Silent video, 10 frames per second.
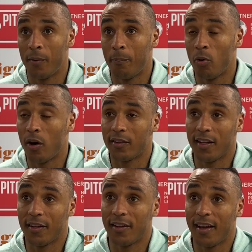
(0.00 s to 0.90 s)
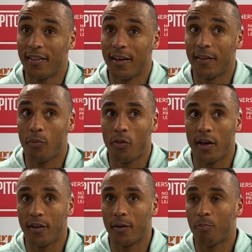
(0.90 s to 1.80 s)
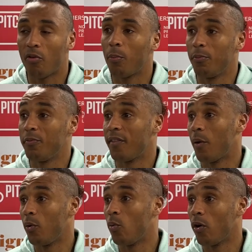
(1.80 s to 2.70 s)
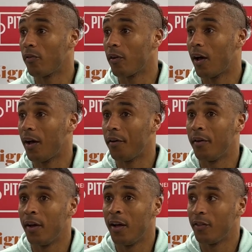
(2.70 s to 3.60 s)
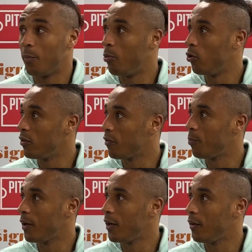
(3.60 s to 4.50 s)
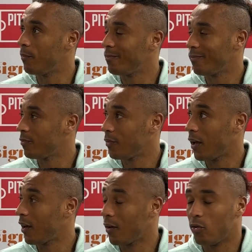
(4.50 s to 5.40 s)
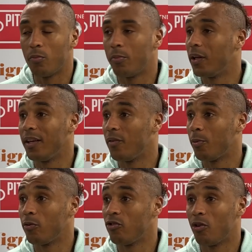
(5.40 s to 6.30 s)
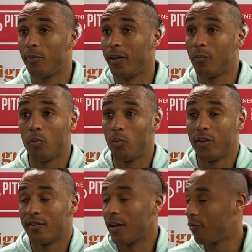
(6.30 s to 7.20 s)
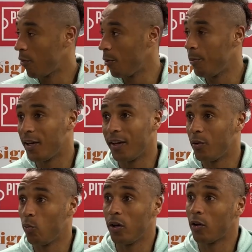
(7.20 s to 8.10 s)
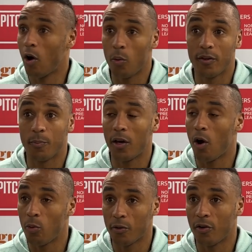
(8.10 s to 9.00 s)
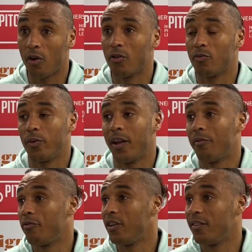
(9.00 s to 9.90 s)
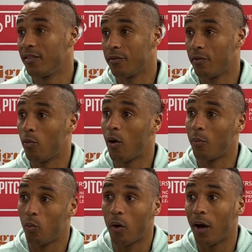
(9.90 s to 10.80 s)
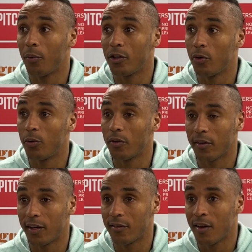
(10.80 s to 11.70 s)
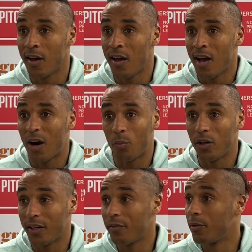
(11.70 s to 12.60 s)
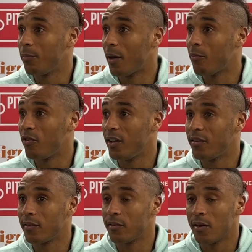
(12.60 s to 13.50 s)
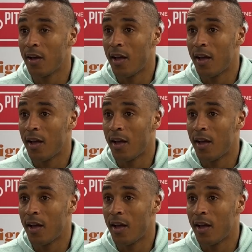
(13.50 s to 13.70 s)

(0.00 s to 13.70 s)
But at the end of the day, they're, they're the problems that we want, and the boys have been like unbelievable. Do you know what I mean? We said from the beginning we'll always be open and honest. We'll have reasons for what why we're doing things, and we'll give them them reasons.